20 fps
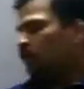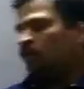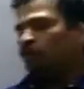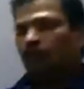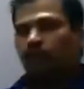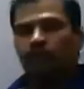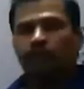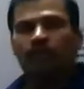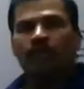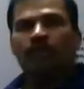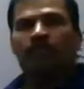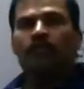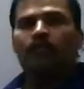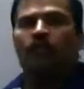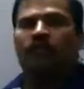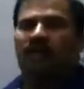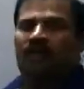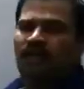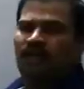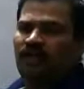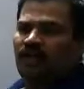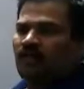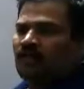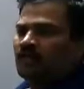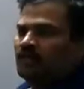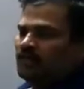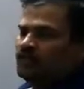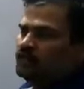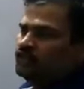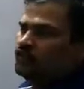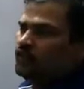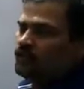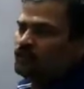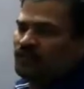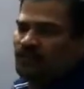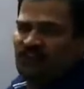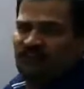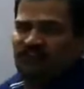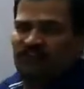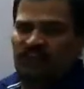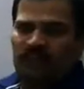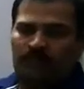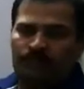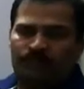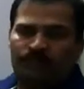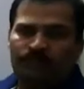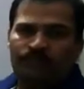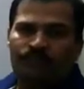two important countries of Asia,